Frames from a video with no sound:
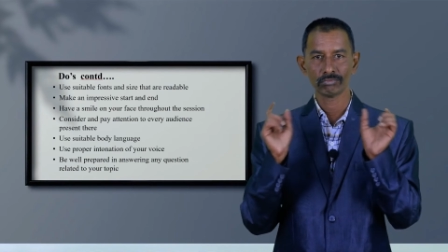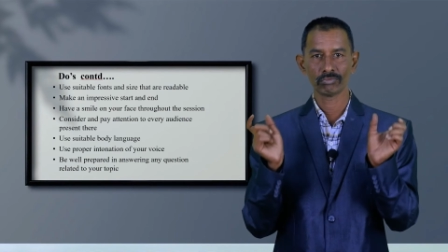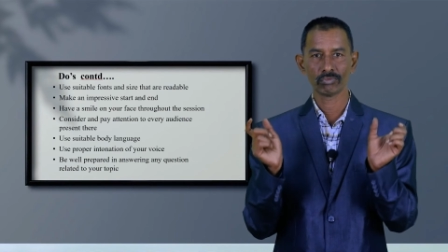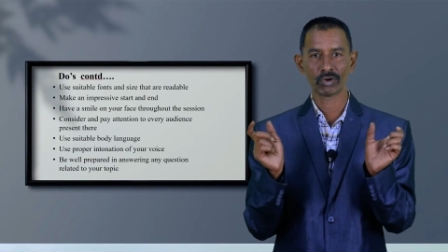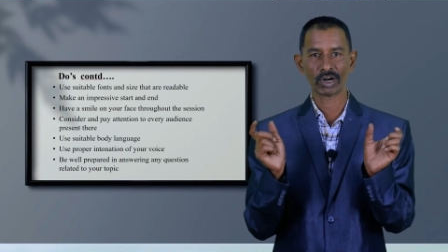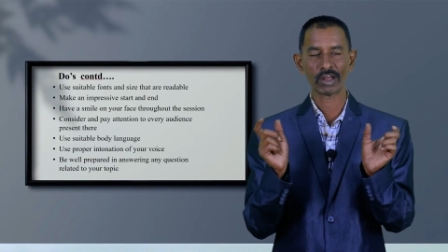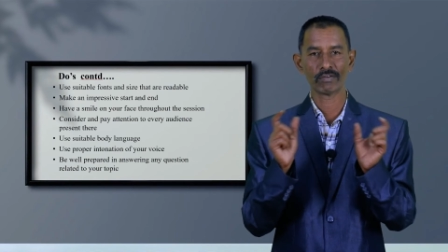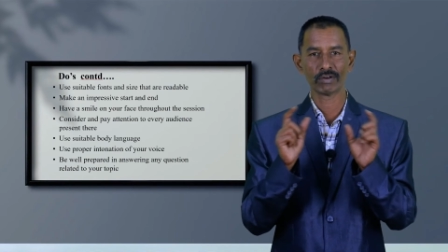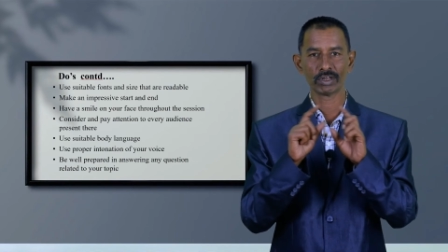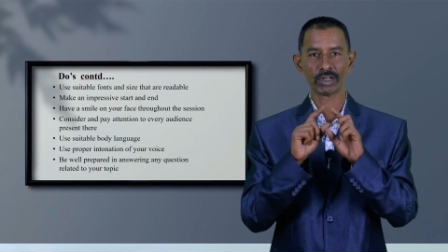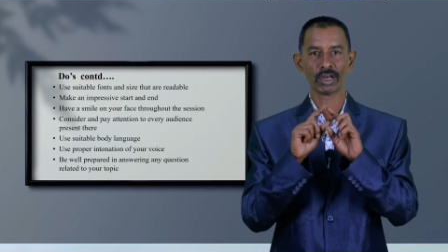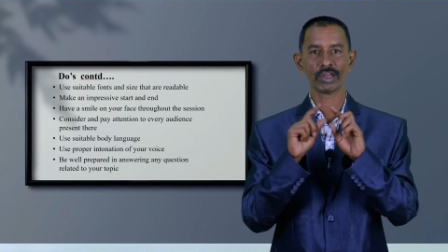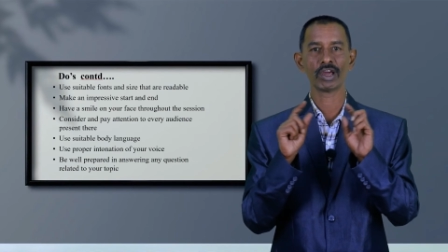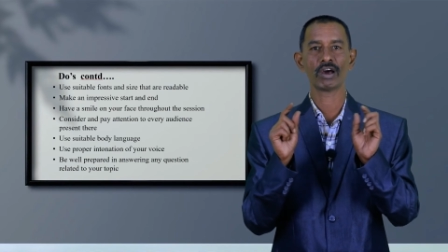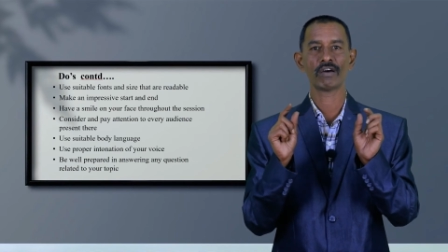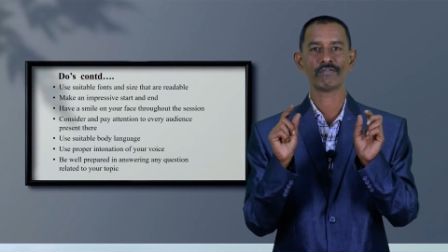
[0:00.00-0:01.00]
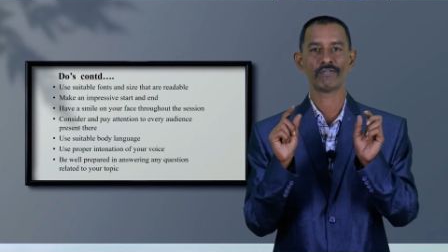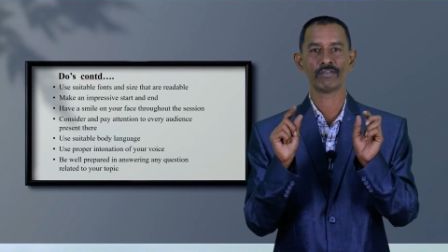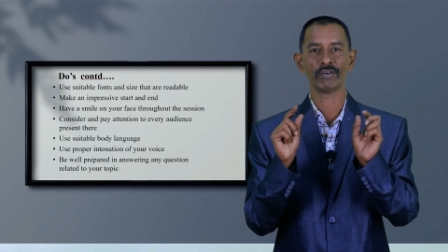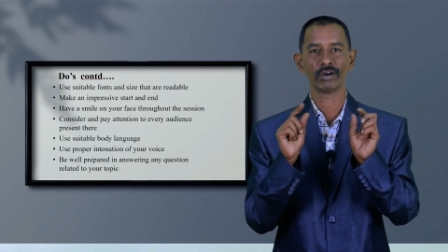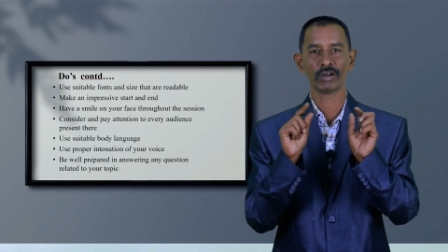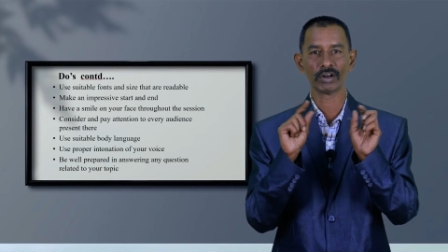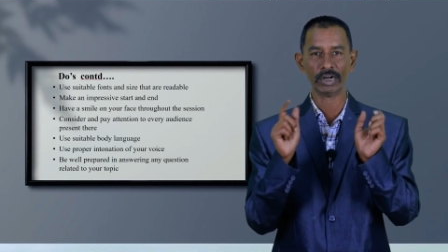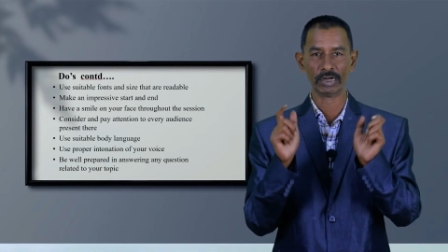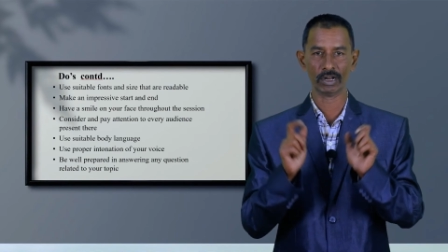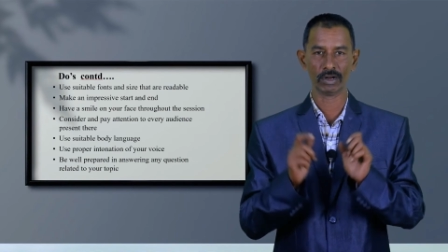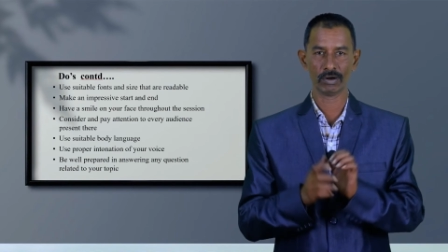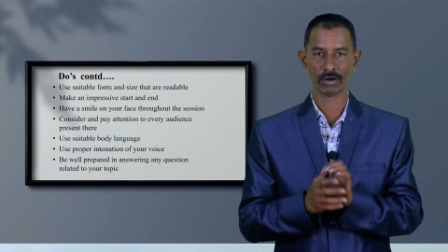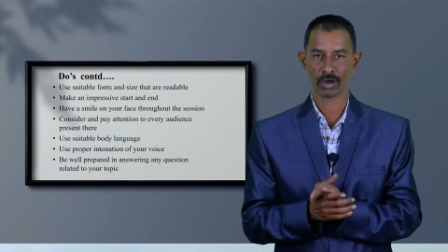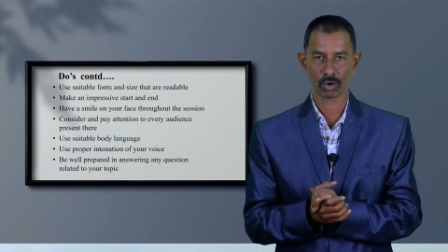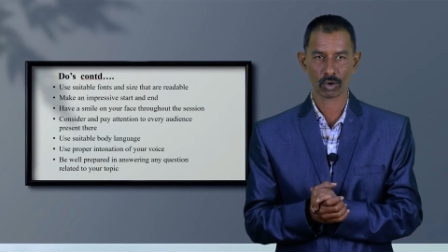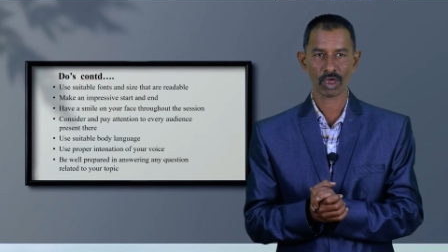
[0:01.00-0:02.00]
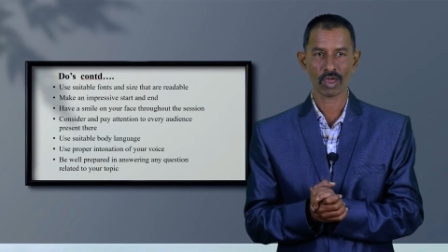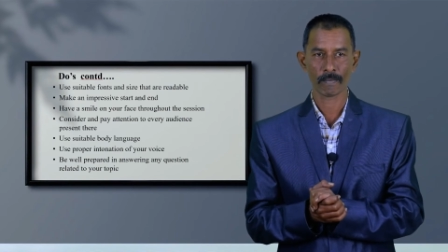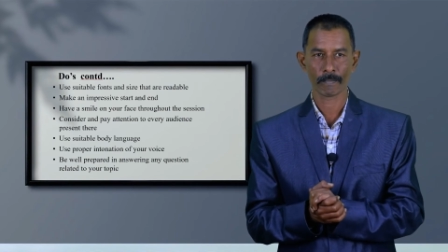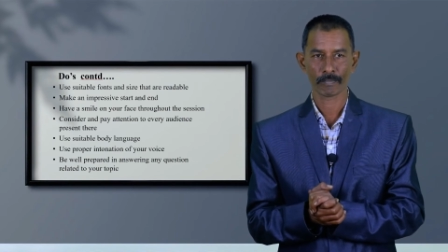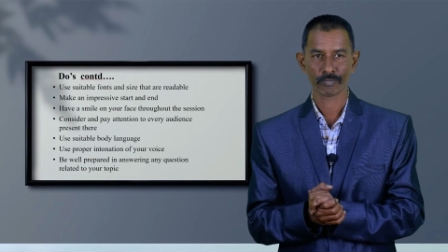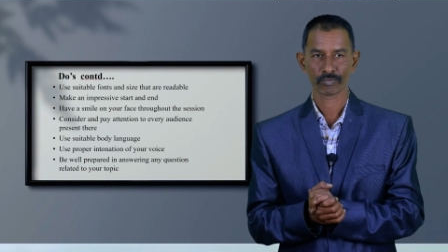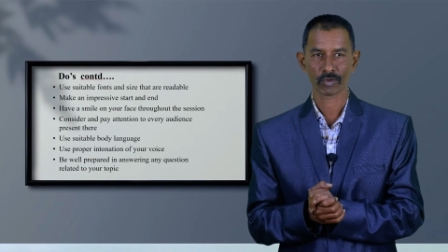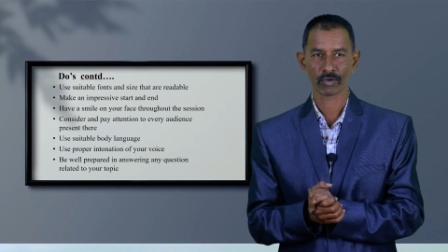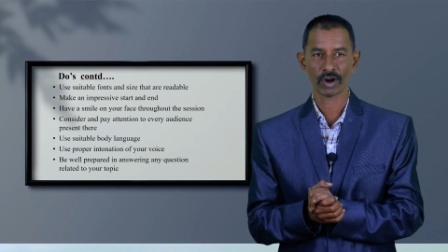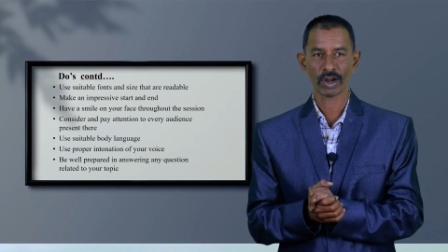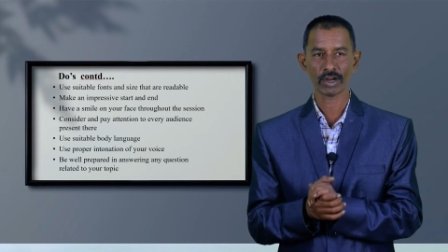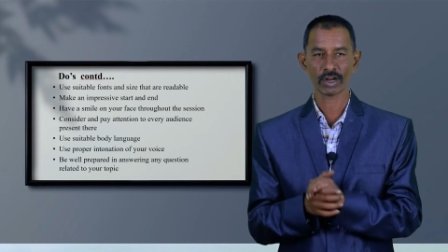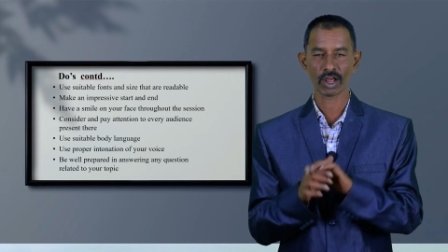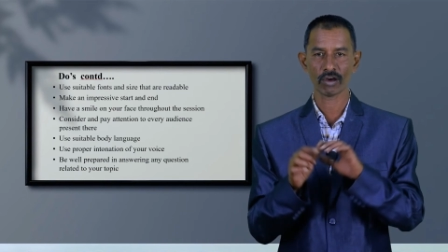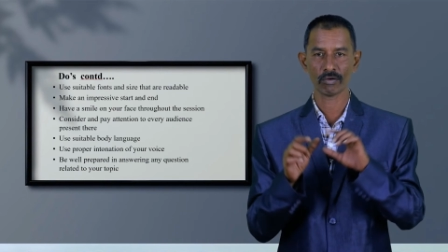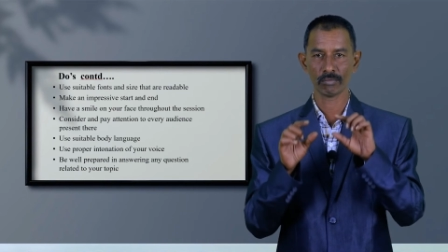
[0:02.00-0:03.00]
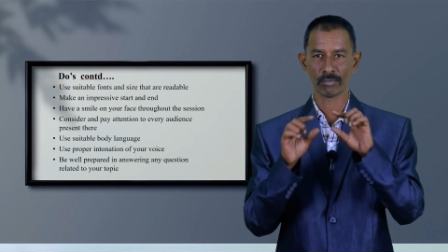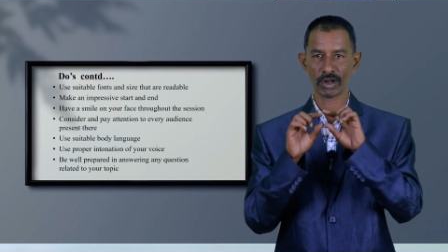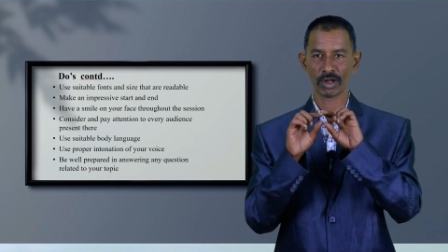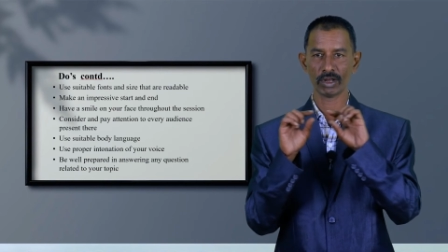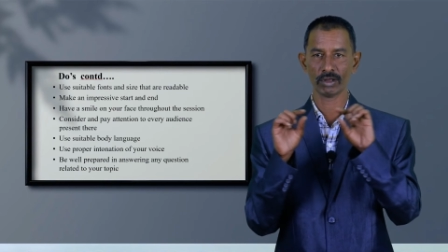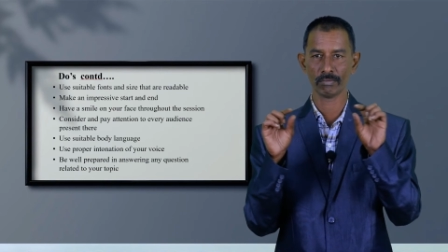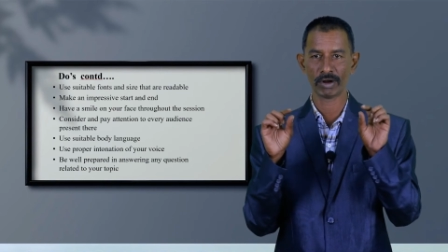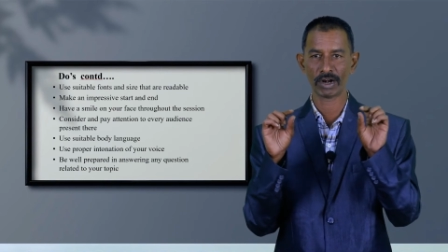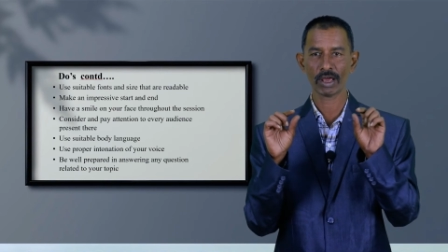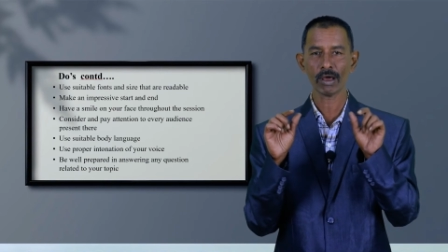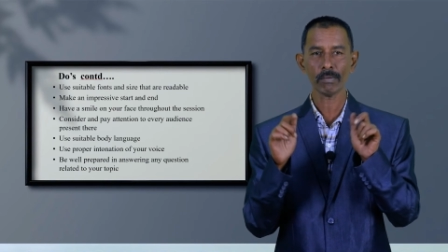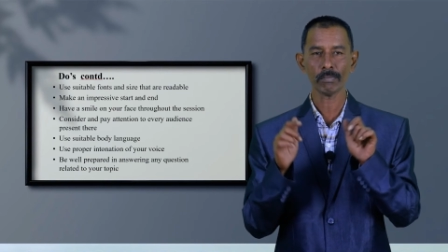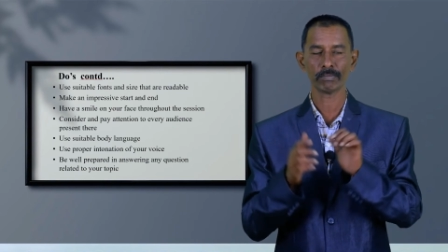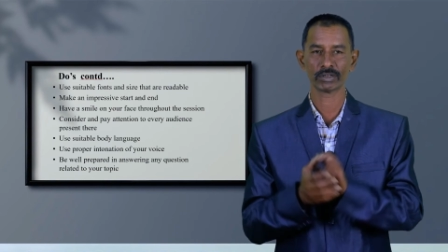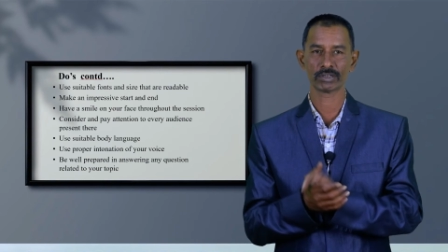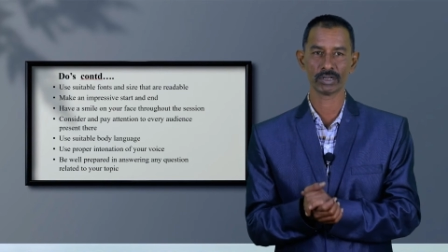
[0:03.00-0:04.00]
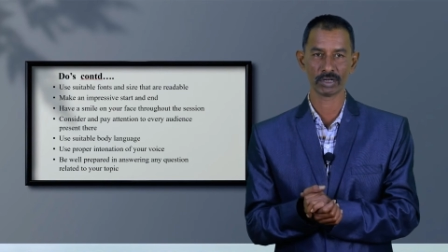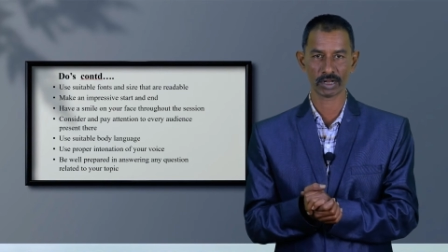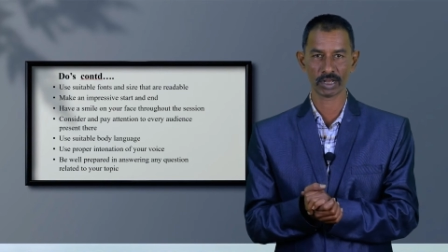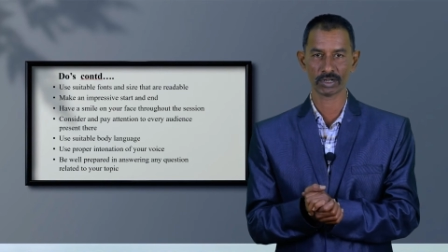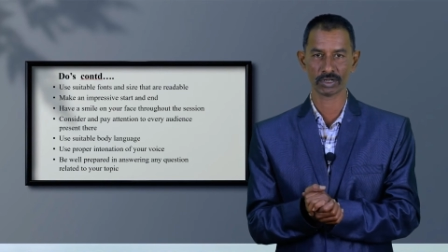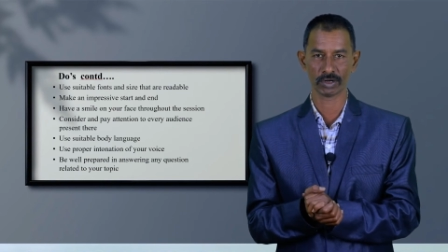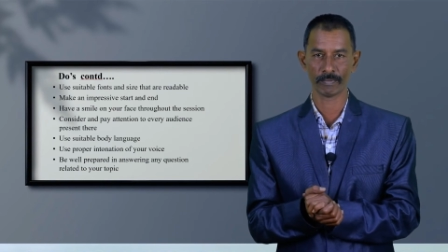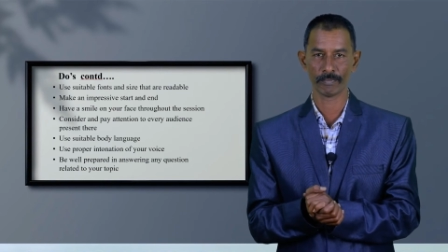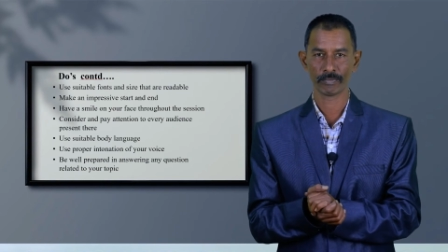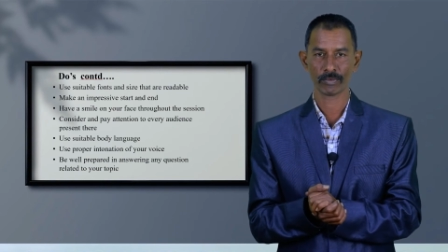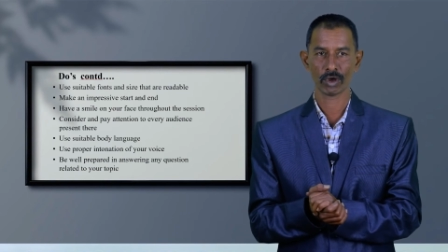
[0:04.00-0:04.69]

whatever you have written. Okay, right, you have made a presentation.